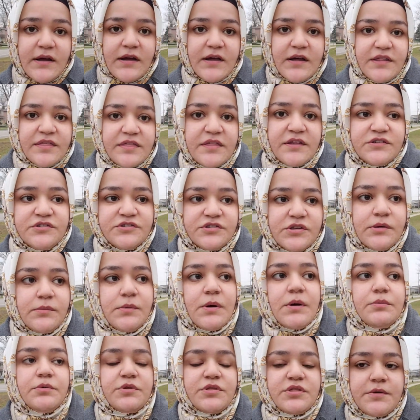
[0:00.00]
essentially
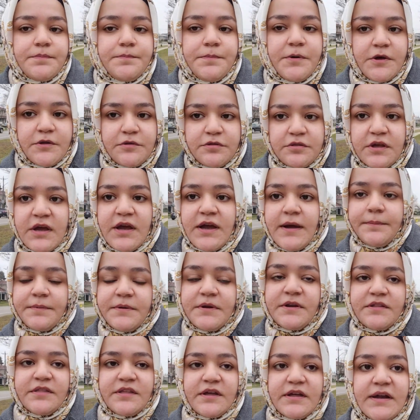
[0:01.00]
what was supposed to
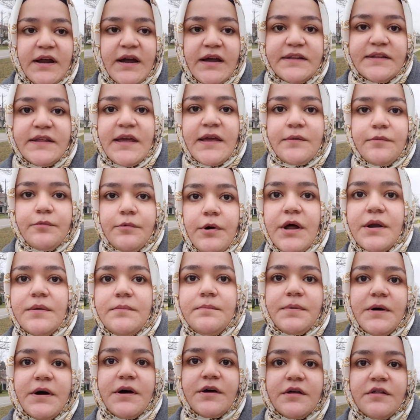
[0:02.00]
happen is that I take one
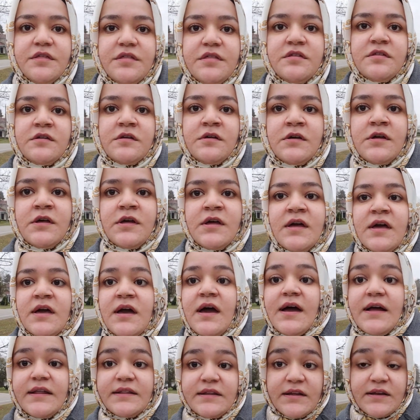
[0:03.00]
bus,
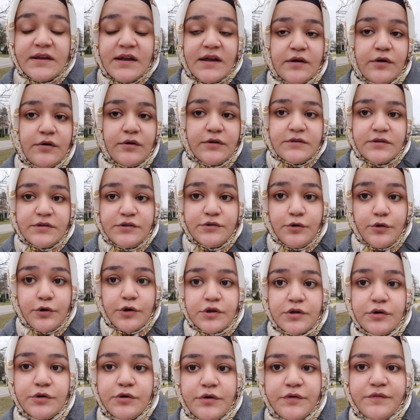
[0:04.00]
and then I go to
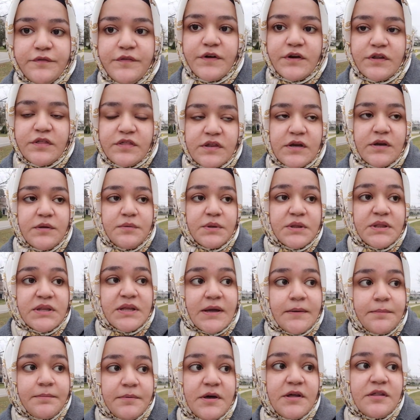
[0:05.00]
York University with
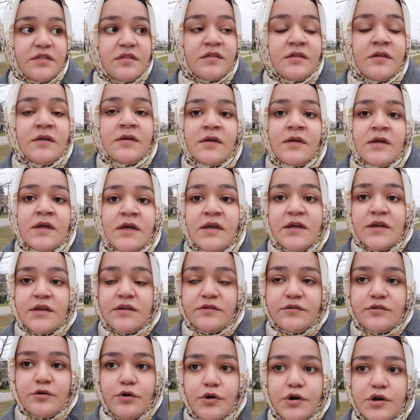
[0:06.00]
that bus.
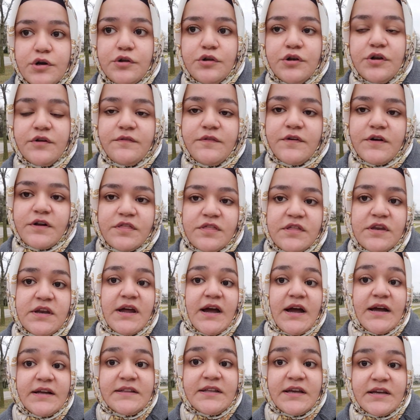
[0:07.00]
In York University,
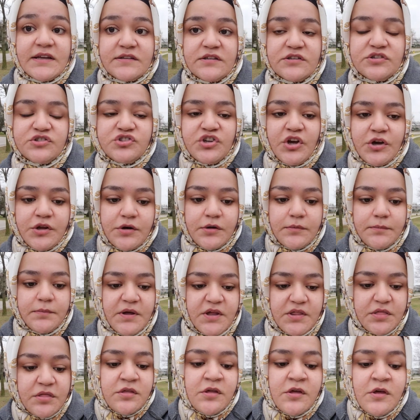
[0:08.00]
I take the shuttle
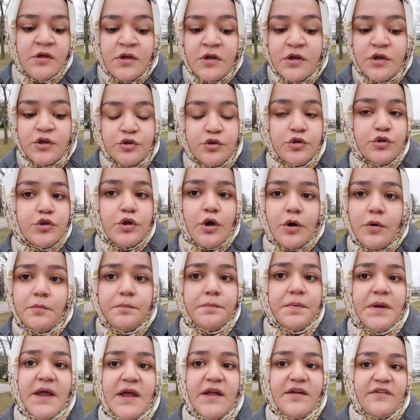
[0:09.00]
bus. You don't
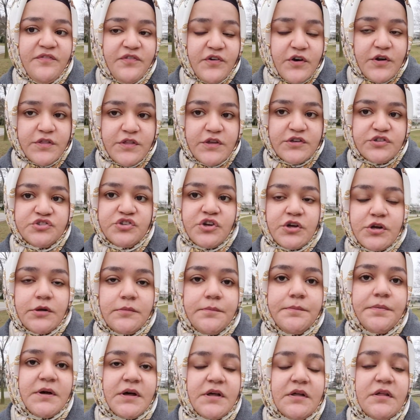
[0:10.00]
pay for the shuttle
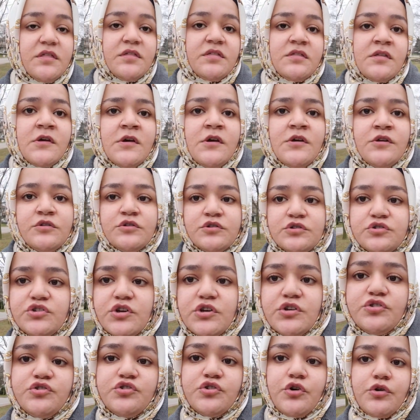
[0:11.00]
bus. You
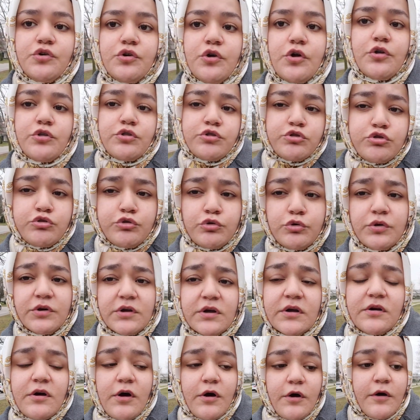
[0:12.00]
just show your
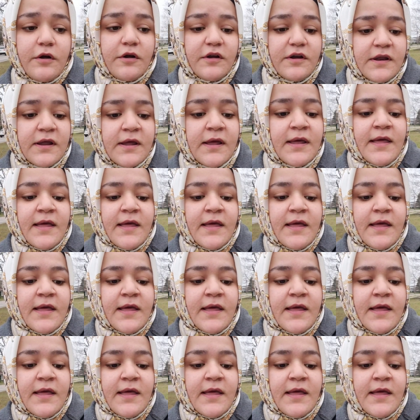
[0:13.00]
student card,